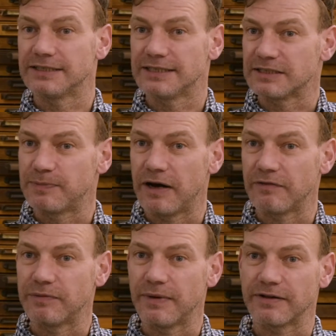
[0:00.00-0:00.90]
is set
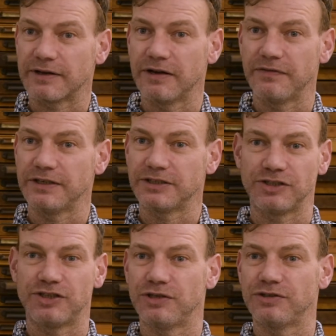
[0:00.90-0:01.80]
apart from other kind of
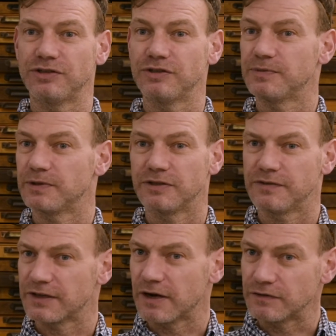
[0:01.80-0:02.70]
institutions because
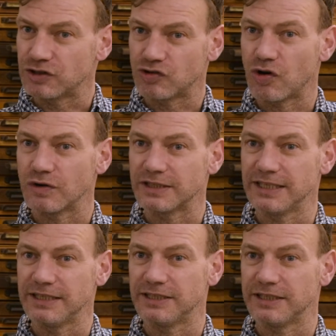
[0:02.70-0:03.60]
of the kind of strong
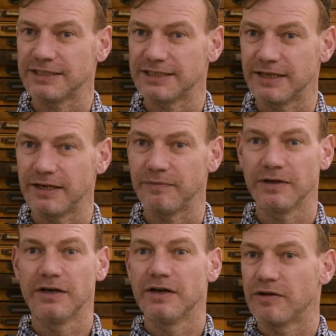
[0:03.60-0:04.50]
teaching team
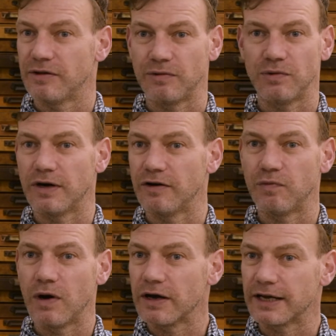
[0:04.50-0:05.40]
that are all kind
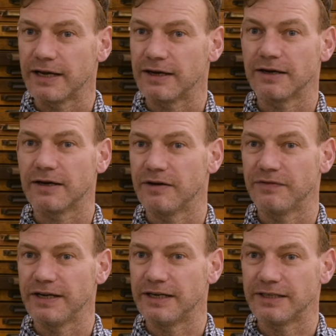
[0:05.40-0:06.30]
of working kind
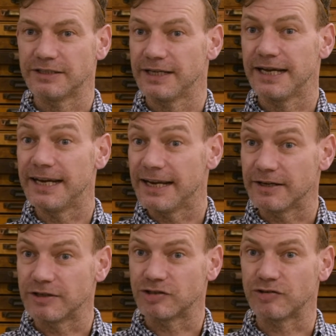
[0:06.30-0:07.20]
of in
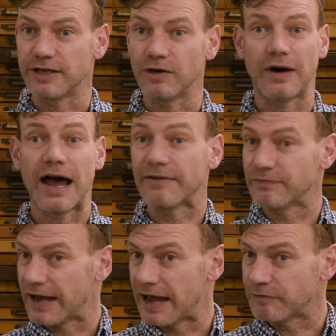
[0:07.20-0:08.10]
industry or
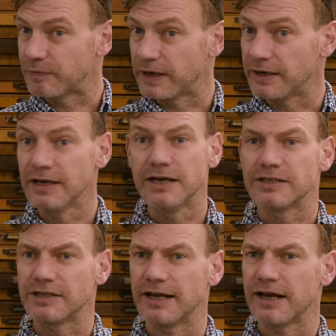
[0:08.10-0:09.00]
have been.
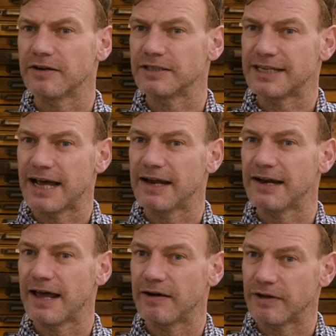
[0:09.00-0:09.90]
So they
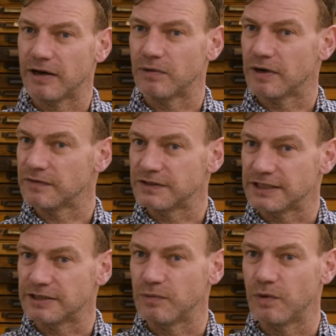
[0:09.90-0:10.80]
understand how the whole kind of
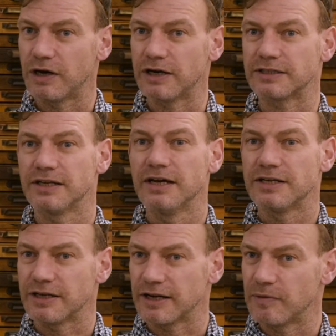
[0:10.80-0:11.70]
system works,
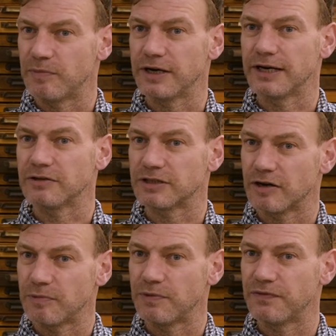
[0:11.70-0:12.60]
so they can bring those
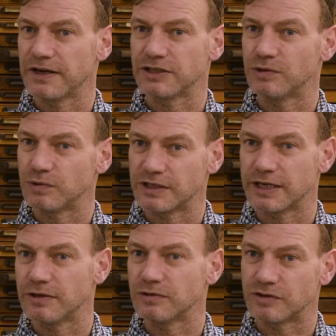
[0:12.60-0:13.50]
kind of professional
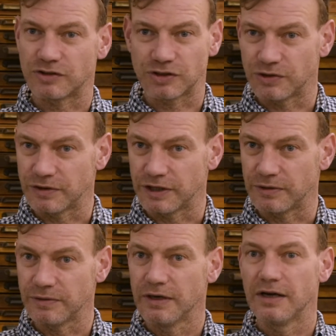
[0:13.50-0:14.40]
skills to
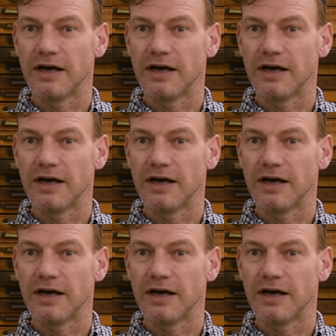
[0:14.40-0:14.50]
you,